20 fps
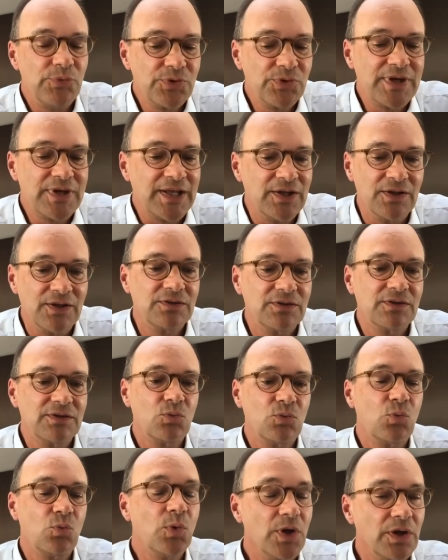cannot
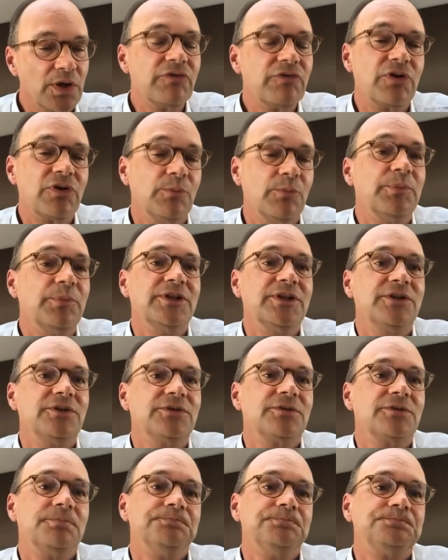work for
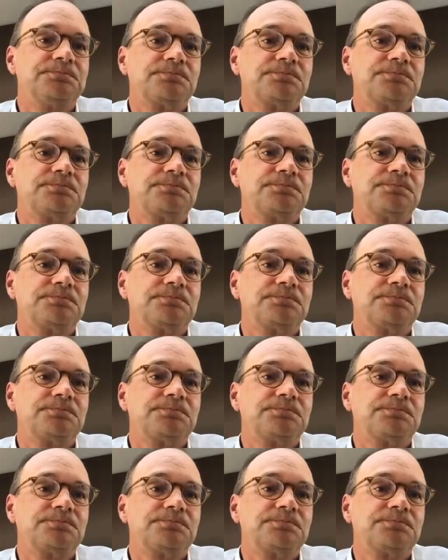competitors.